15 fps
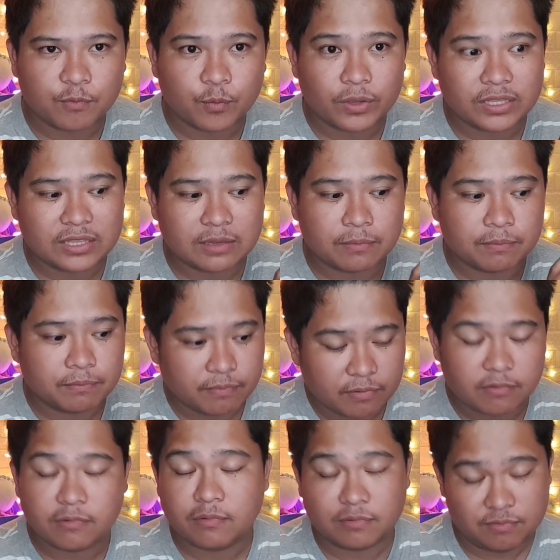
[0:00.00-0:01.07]
with
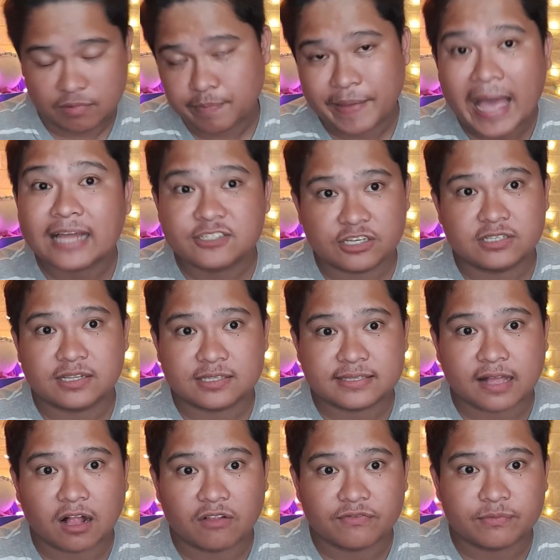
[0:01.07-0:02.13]
the pageant
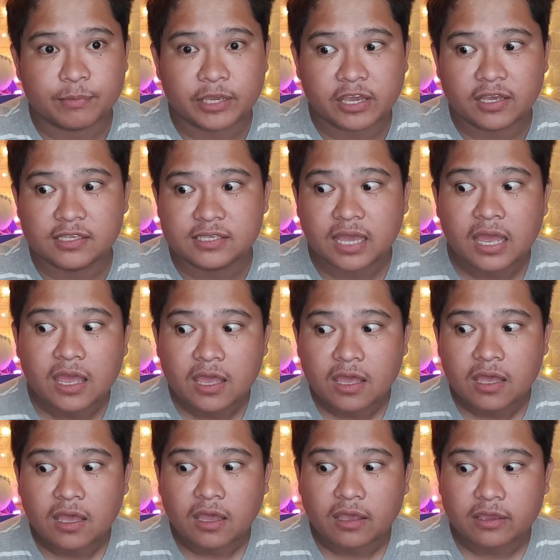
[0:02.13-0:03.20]
itself, because
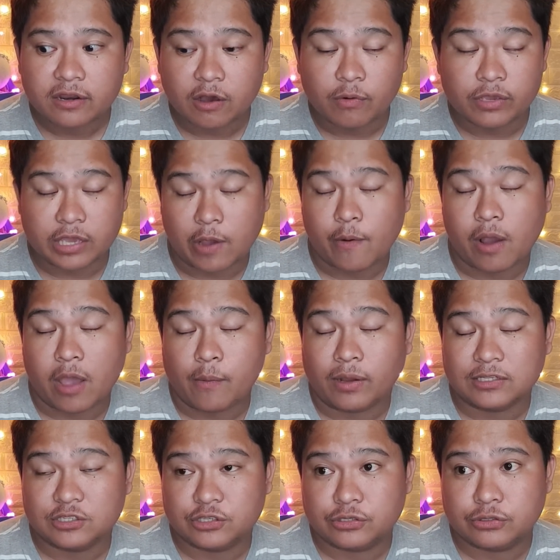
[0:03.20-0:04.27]
you know I
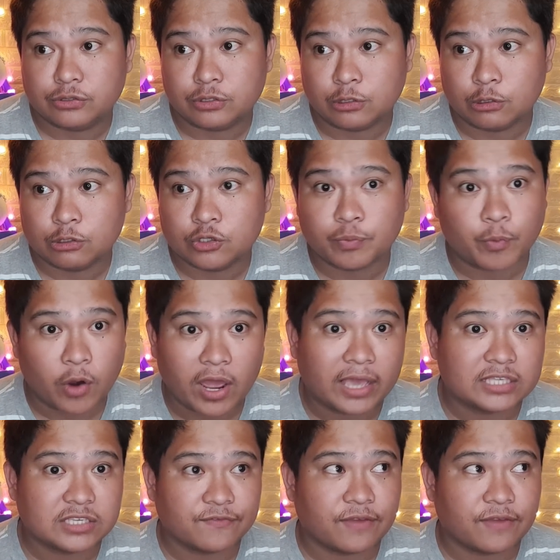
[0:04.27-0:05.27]
want to surprise.